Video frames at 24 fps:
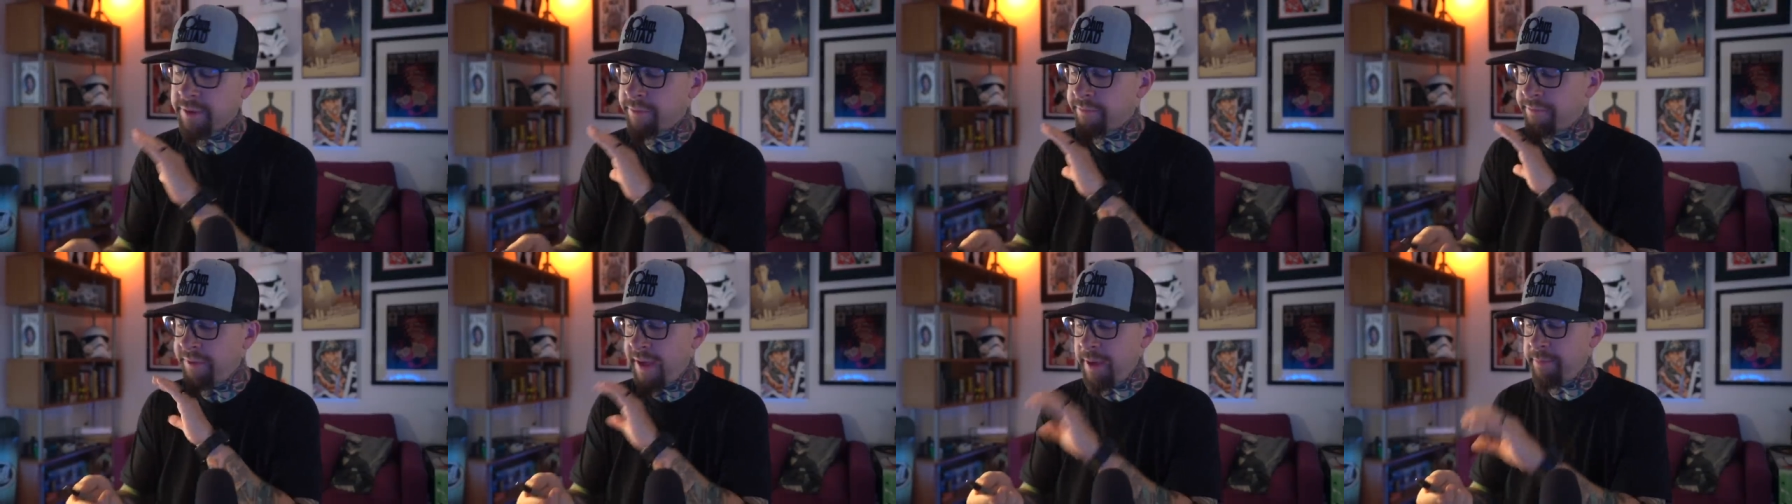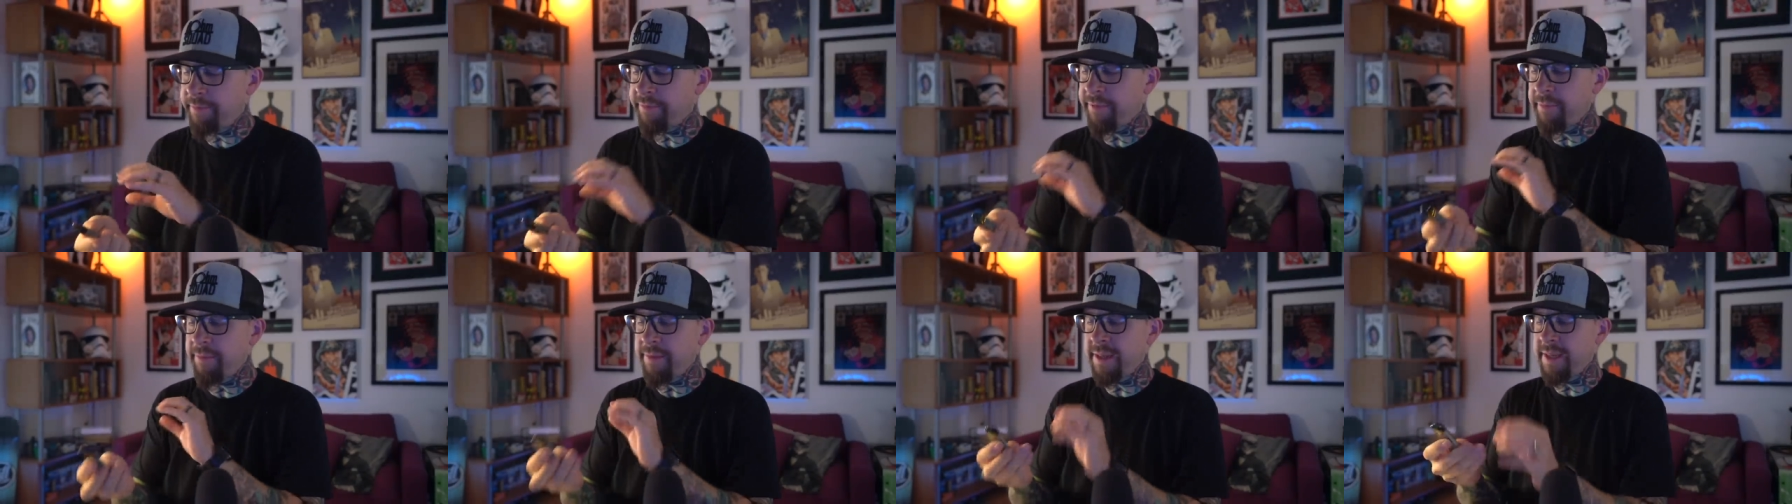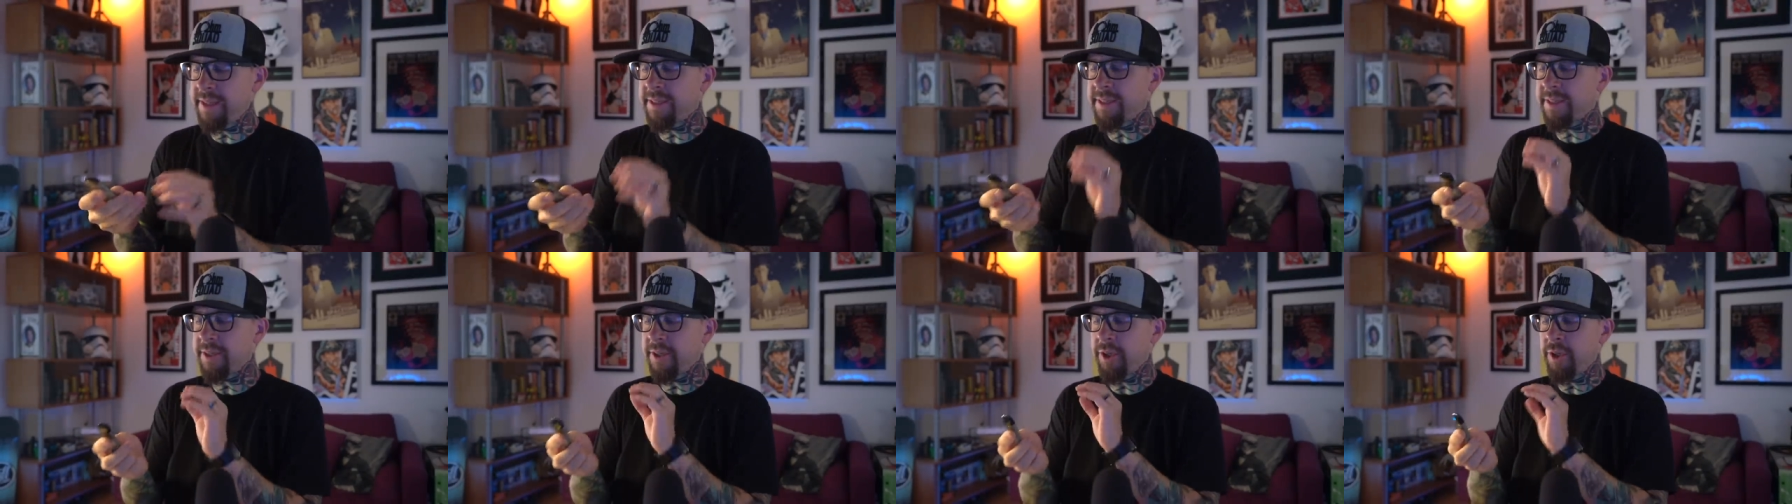The vape from
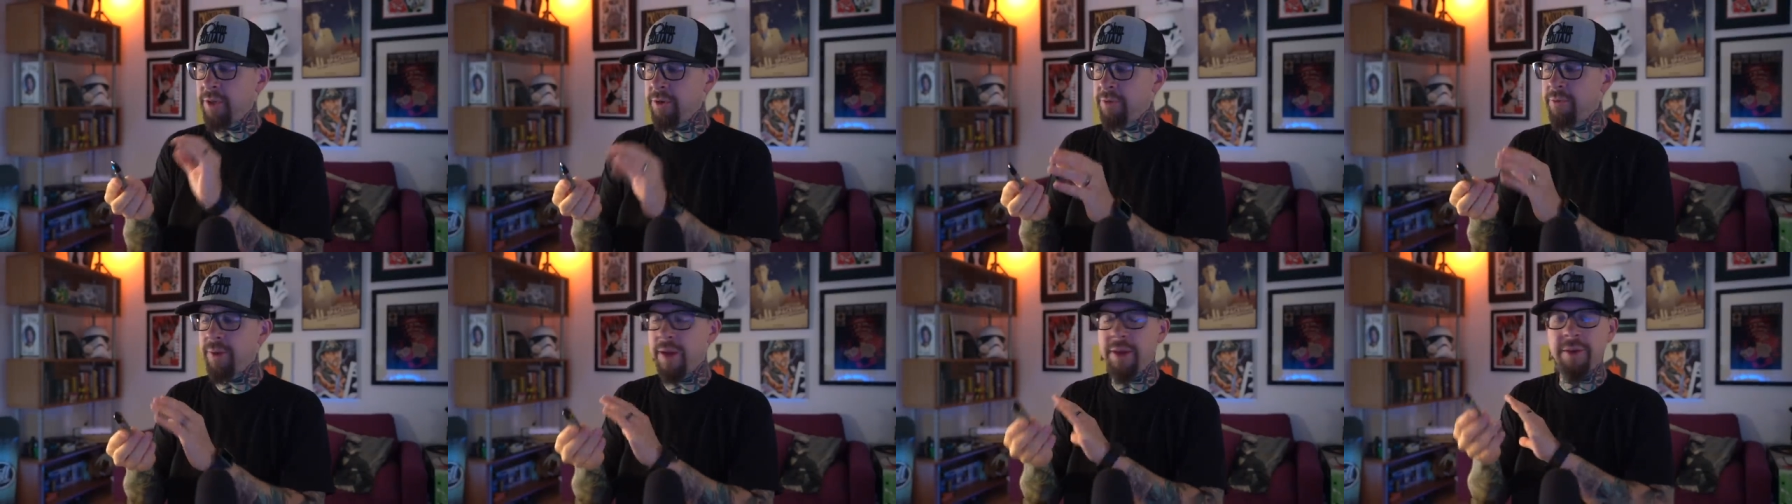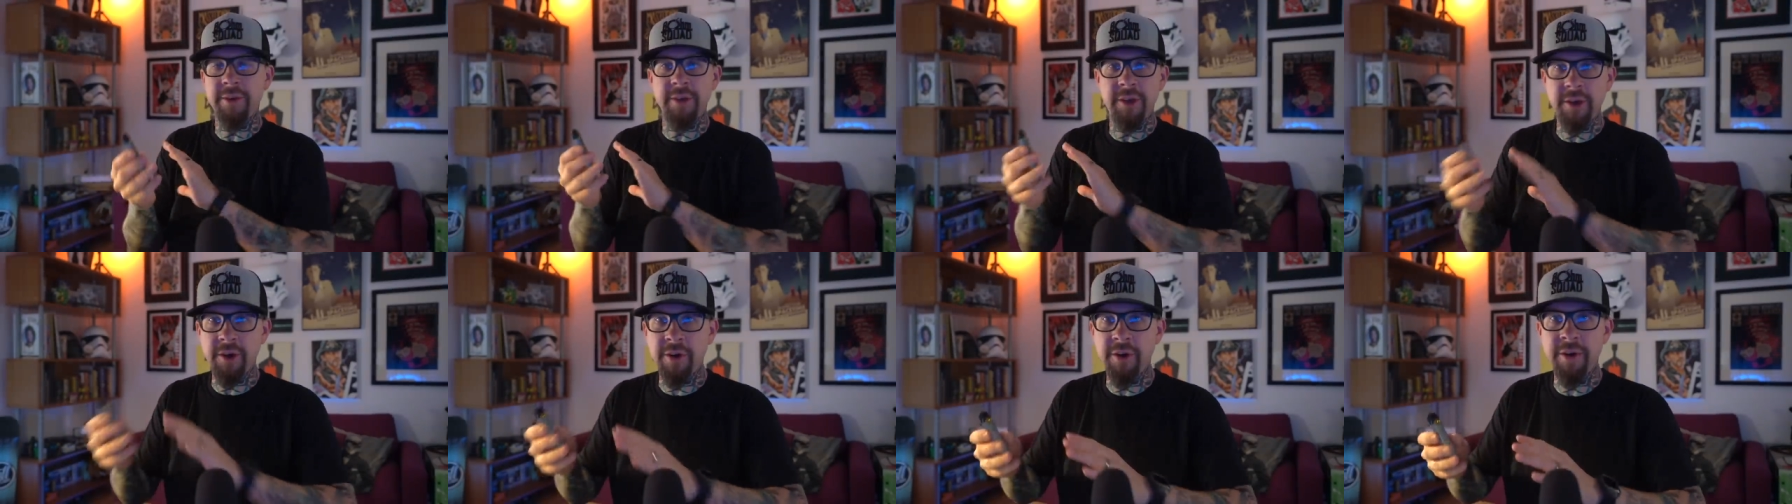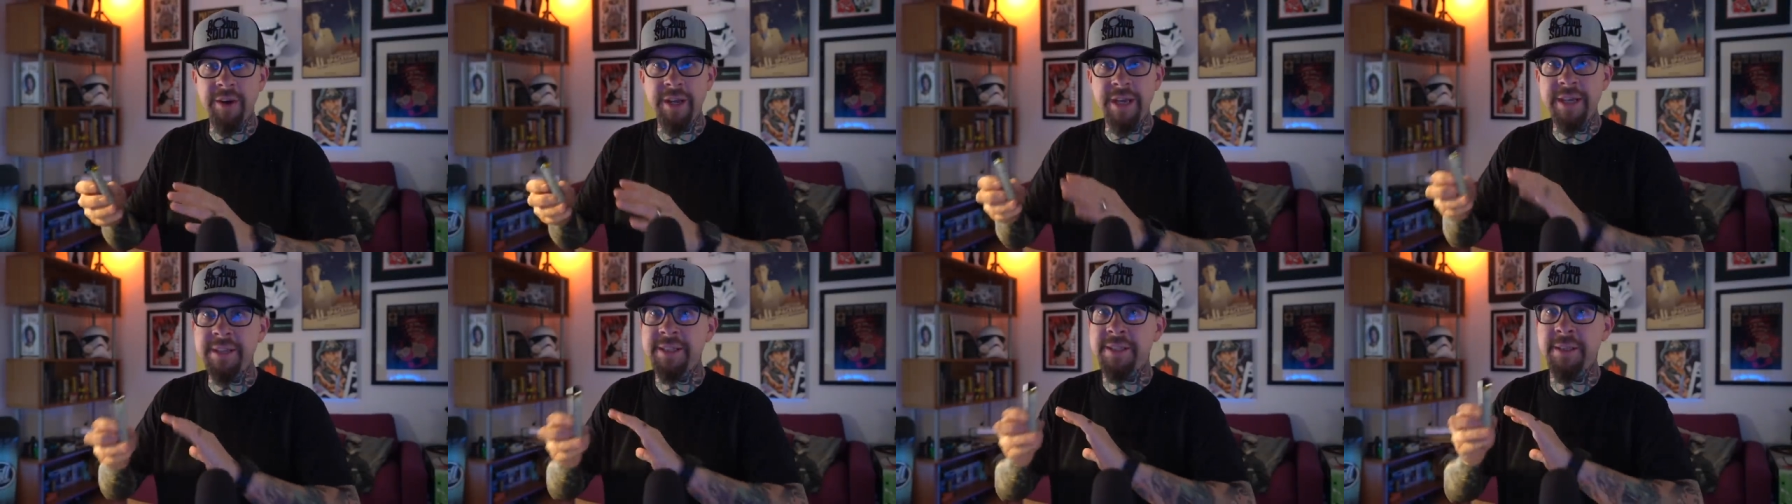this Uwell
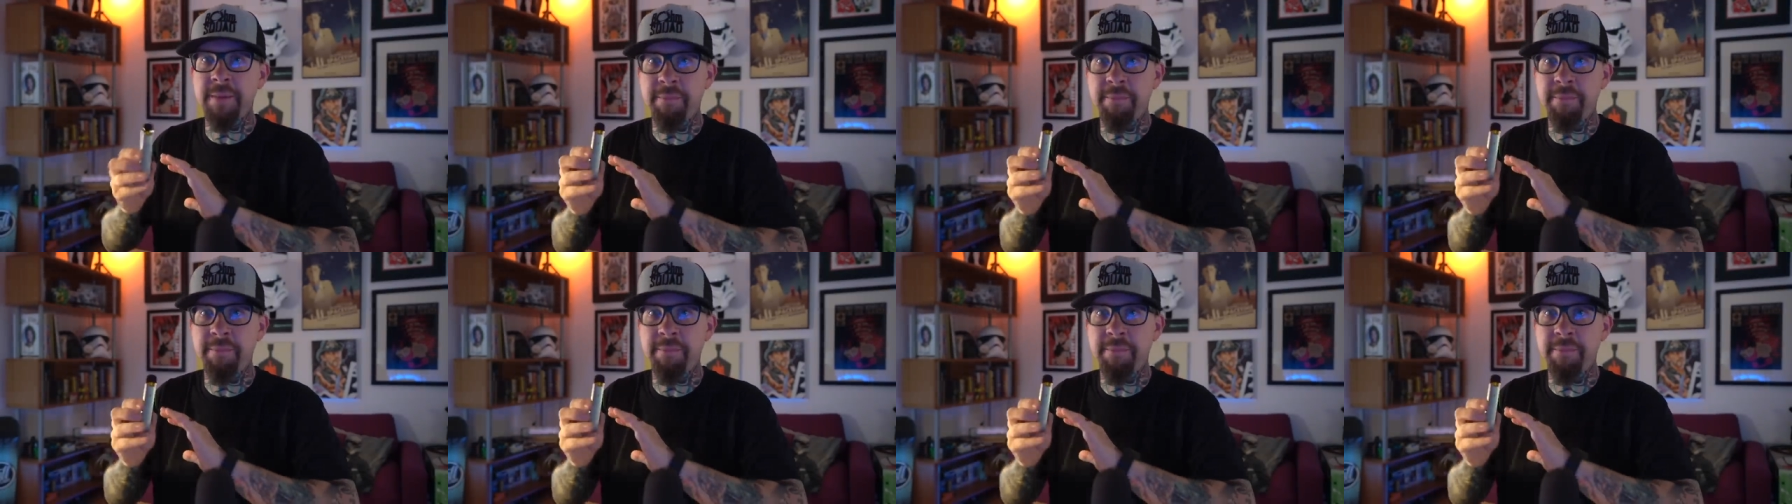Yearn is